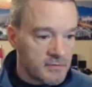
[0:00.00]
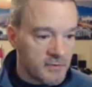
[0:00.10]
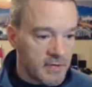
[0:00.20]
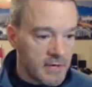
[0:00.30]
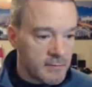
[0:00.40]

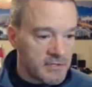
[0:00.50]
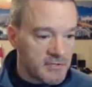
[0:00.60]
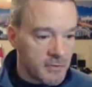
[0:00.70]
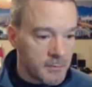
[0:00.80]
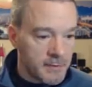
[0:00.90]
So the image
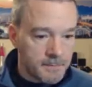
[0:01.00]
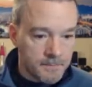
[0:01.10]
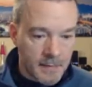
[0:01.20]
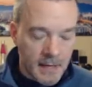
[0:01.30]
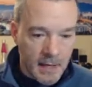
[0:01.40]
is open,
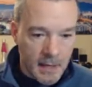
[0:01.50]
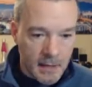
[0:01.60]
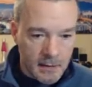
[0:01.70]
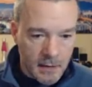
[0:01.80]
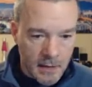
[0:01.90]

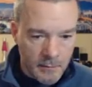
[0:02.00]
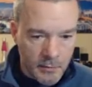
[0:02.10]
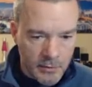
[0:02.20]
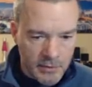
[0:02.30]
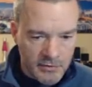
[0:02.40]
and I'm
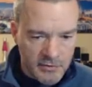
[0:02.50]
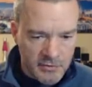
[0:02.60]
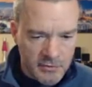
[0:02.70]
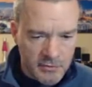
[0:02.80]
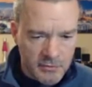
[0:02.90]
going
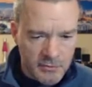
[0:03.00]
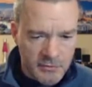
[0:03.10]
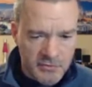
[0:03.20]
to